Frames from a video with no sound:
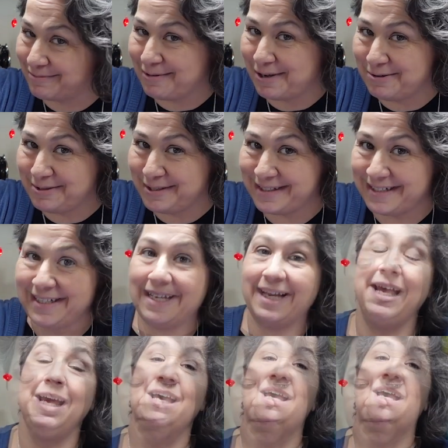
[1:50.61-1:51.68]
posting.
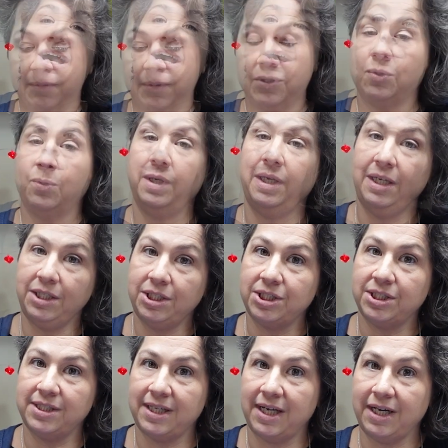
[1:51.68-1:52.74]
So each
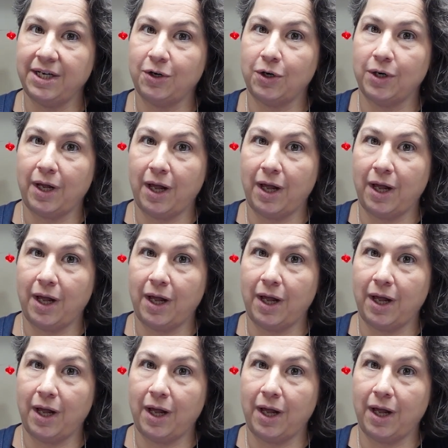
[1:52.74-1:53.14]
designer